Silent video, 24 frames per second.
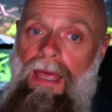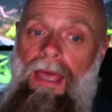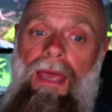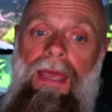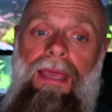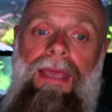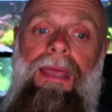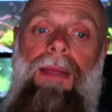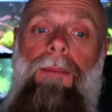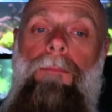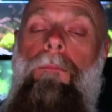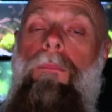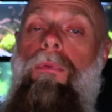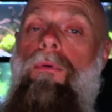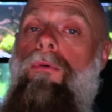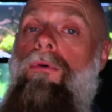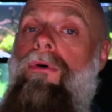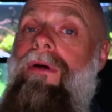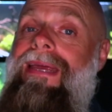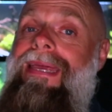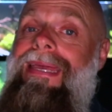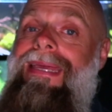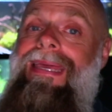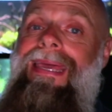can
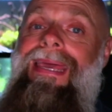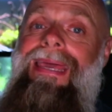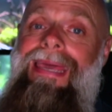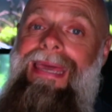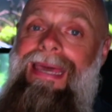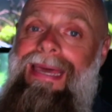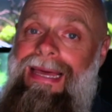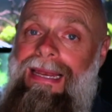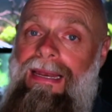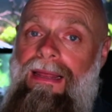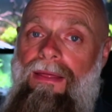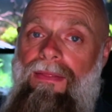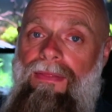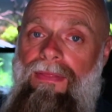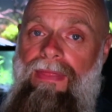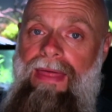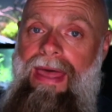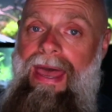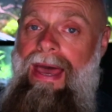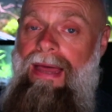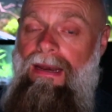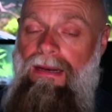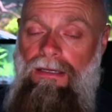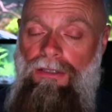bring in
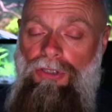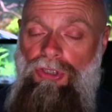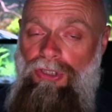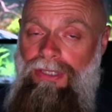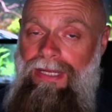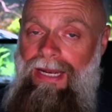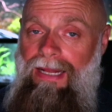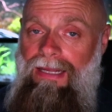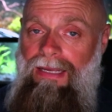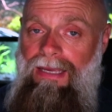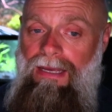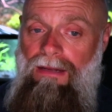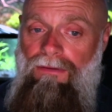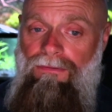that genetic